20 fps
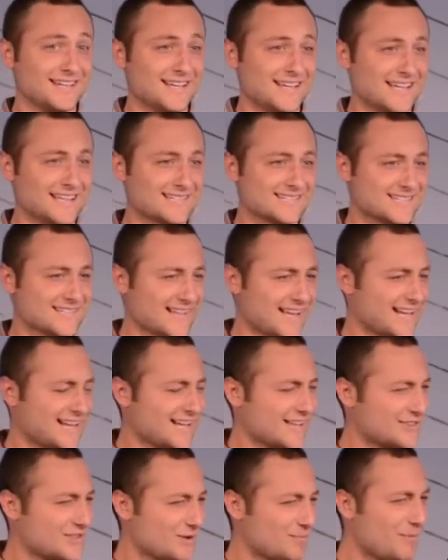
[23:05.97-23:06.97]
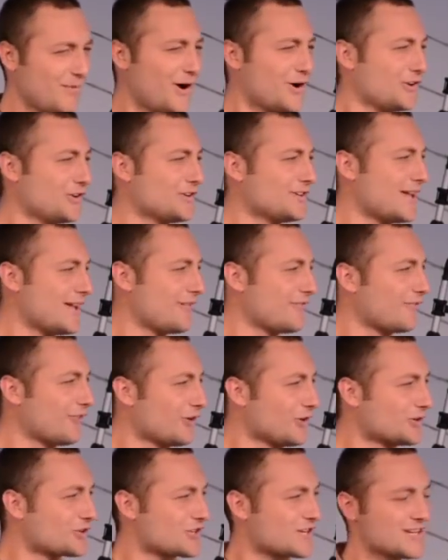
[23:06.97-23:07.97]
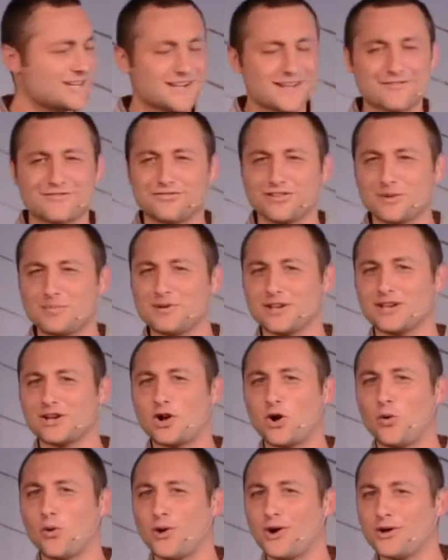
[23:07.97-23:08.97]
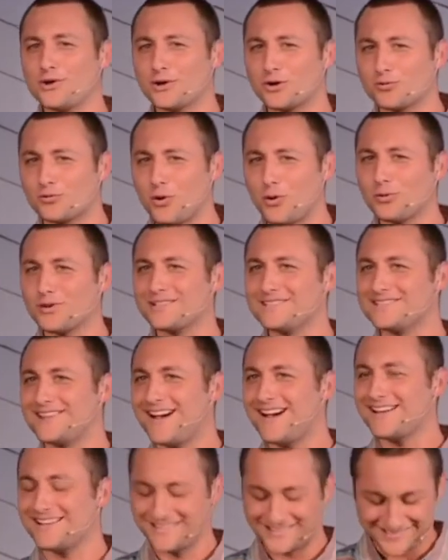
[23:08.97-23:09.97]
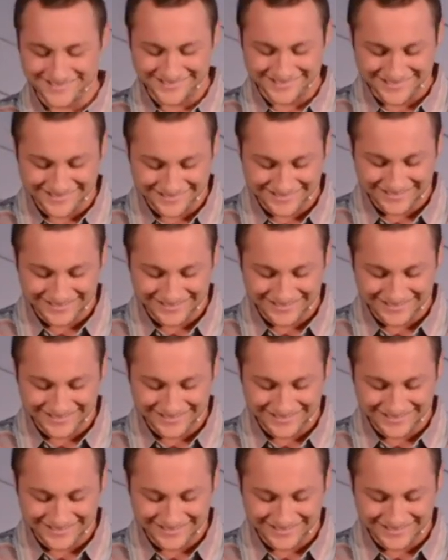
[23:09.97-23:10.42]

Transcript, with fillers: It's like the modern day version of flipping a coin or rolling dice.